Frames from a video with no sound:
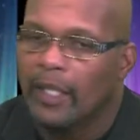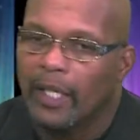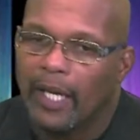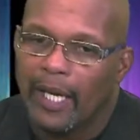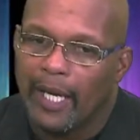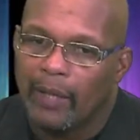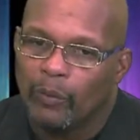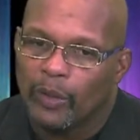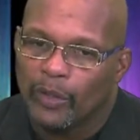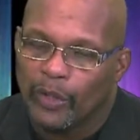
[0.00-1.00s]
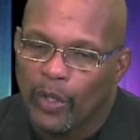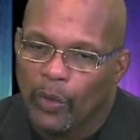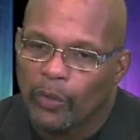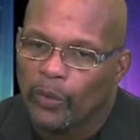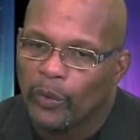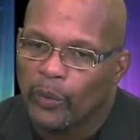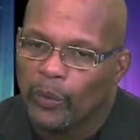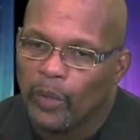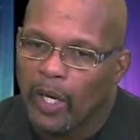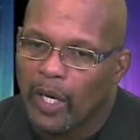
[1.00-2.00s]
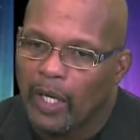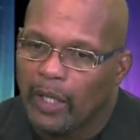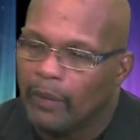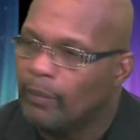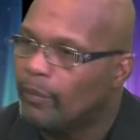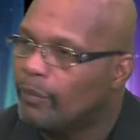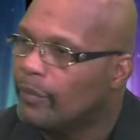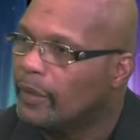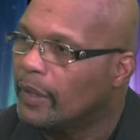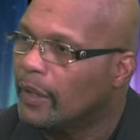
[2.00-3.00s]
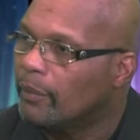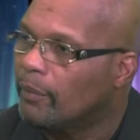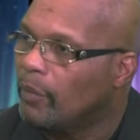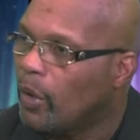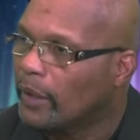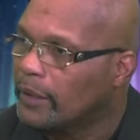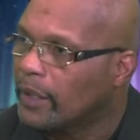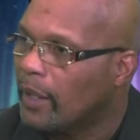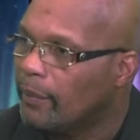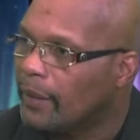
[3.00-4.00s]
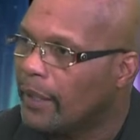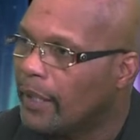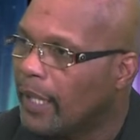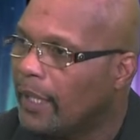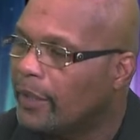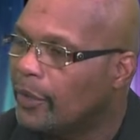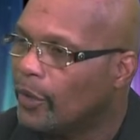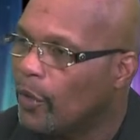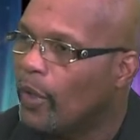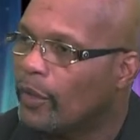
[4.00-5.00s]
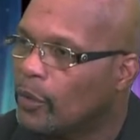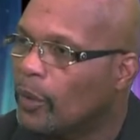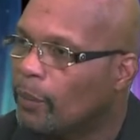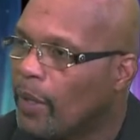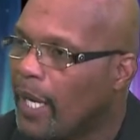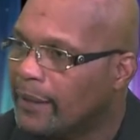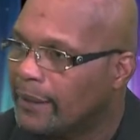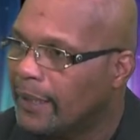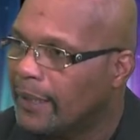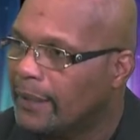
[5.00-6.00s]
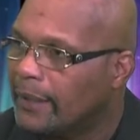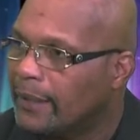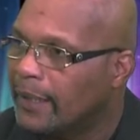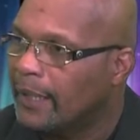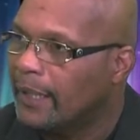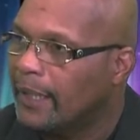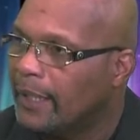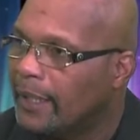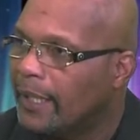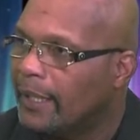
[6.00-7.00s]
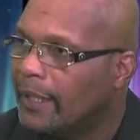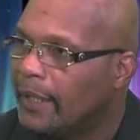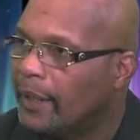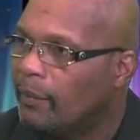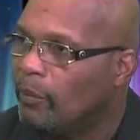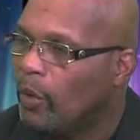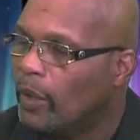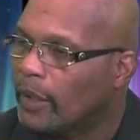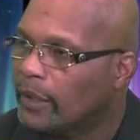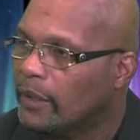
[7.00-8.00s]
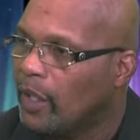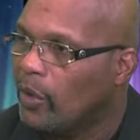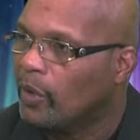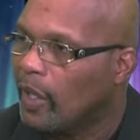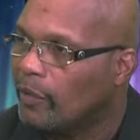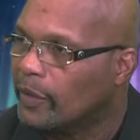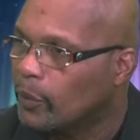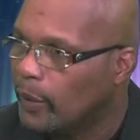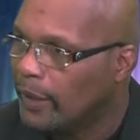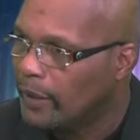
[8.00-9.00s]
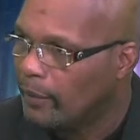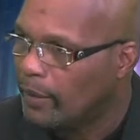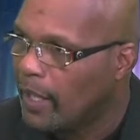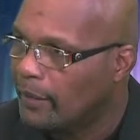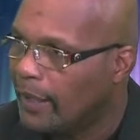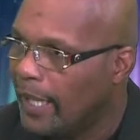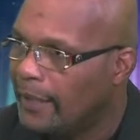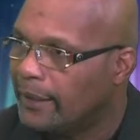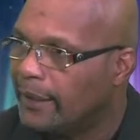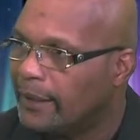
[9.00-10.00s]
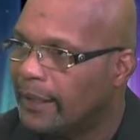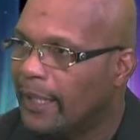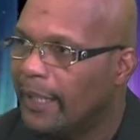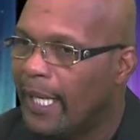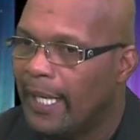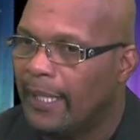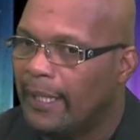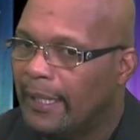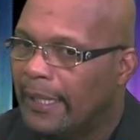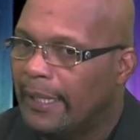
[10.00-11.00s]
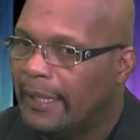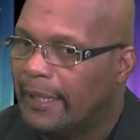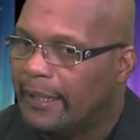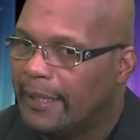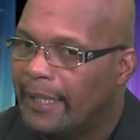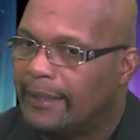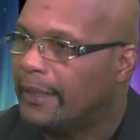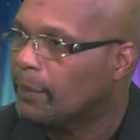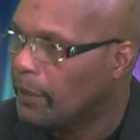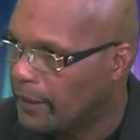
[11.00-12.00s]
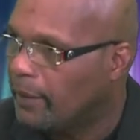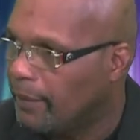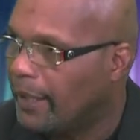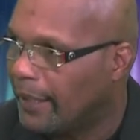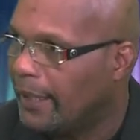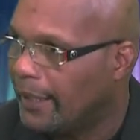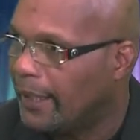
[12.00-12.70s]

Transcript: And when you go through the mortgage company and you're going through the process, then the mortgage loan officer will end up calling the agent and saying, hey, they just put the money in the